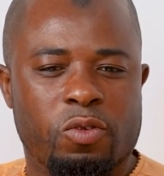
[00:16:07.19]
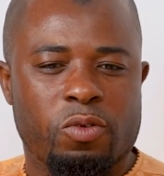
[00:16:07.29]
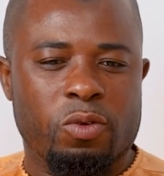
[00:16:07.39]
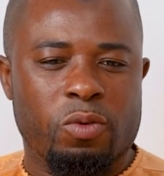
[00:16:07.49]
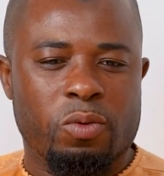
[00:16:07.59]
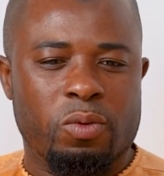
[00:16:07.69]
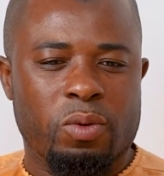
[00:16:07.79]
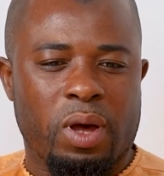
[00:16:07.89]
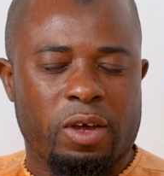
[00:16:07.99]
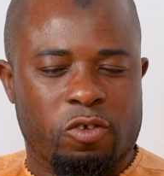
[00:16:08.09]
to
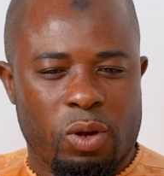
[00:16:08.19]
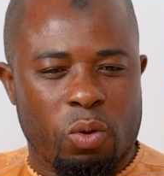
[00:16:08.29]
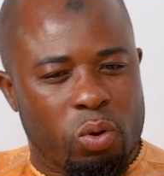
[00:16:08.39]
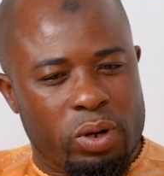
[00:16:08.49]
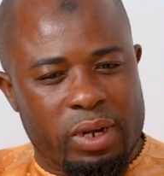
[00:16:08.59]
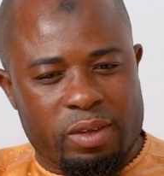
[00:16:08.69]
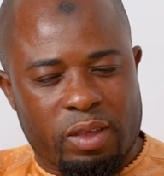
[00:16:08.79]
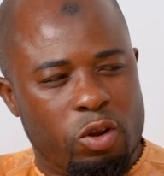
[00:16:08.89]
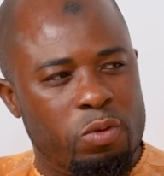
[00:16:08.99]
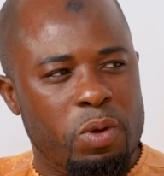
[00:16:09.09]
actually
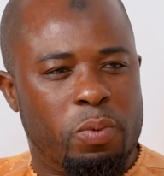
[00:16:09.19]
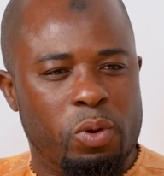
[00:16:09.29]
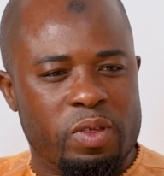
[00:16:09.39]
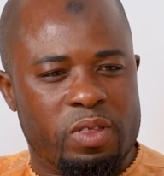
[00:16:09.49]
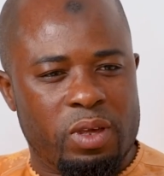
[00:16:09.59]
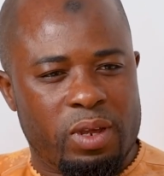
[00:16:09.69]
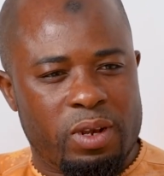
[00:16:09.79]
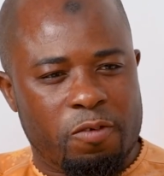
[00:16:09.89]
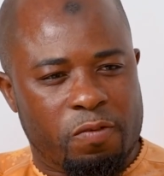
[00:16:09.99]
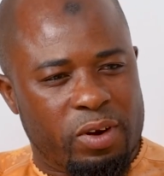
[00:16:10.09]
conduct economic policy
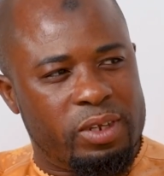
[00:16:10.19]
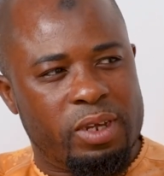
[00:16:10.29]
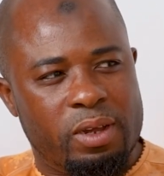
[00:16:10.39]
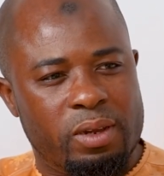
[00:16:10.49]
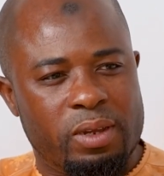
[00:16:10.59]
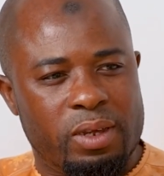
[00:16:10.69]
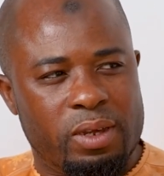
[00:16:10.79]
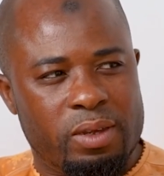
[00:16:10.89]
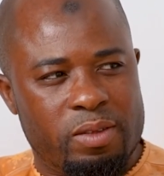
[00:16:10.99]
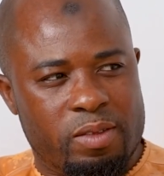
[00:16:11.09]
in a fragile
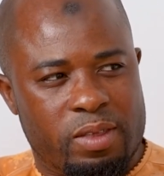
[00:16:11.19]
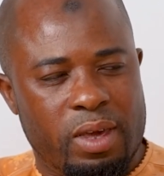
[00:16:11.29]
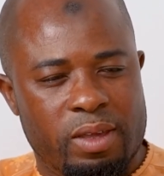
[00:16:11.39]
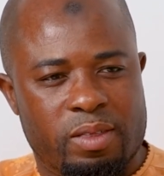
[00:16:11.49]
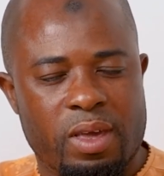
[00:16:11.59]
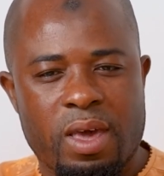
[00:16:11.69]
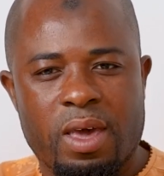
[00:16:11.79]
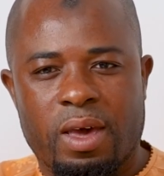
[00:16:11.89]
state.